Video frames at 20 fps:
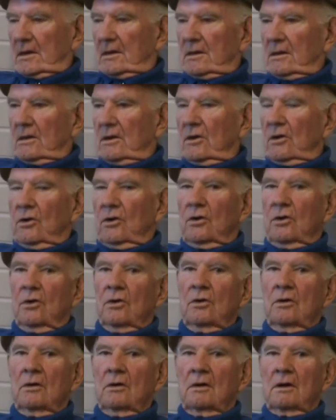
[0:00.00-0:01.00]

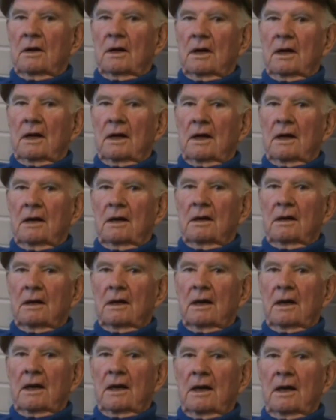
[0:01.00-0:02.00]
No,
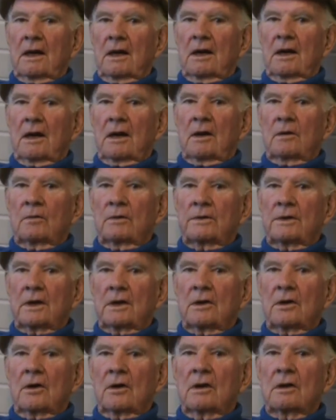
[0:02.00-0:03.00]
what they
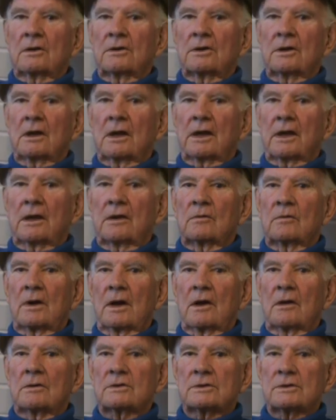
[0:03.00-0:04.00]
call a delay en
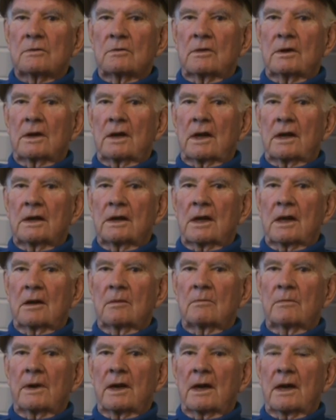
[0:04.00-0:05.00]
route. So when I
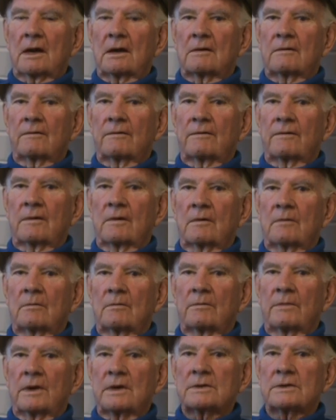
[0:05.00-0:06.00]
came back
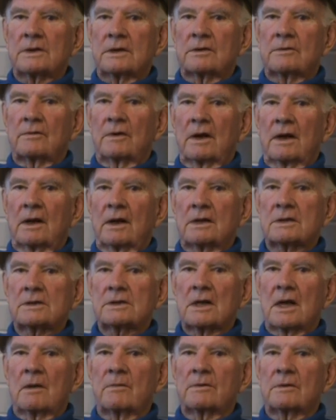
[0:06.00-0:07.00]
from basic training, I
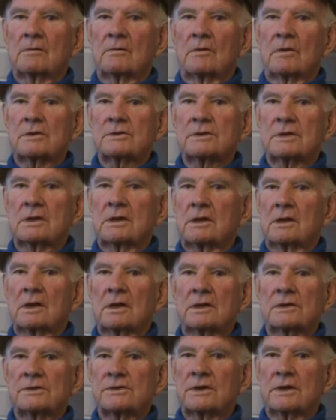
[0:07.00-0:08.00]
stopped in Washington,
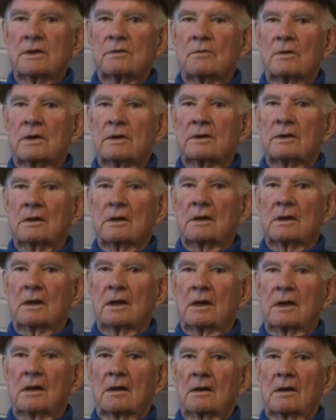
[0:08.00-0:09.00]
D.C. and went to
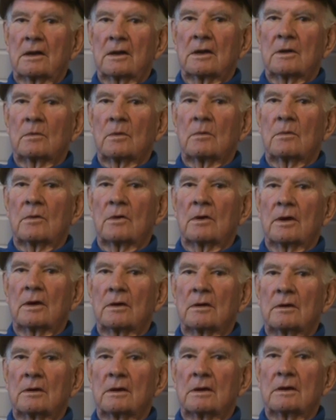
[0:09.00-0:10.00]
Lincoln
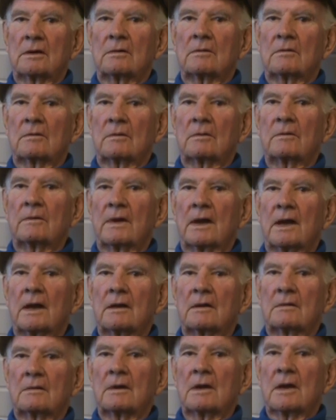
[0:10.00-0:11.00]
Memorial and back.
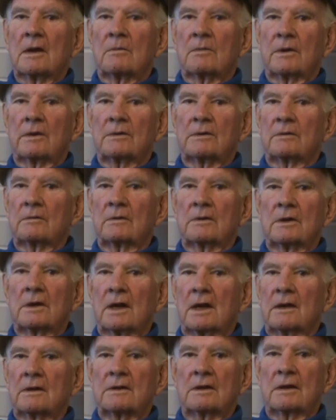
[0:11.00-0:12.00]
But there were
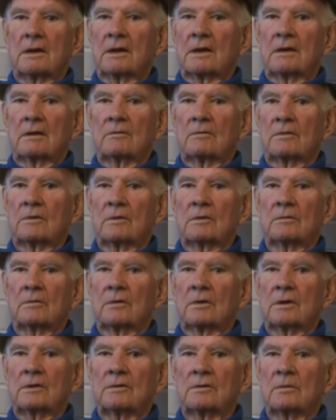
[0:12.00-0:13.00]
not any World
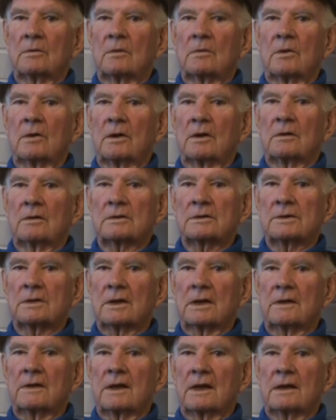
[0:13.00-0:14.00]
War II memorials
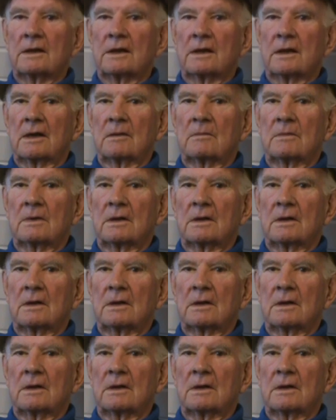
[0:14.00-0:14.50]
at that time.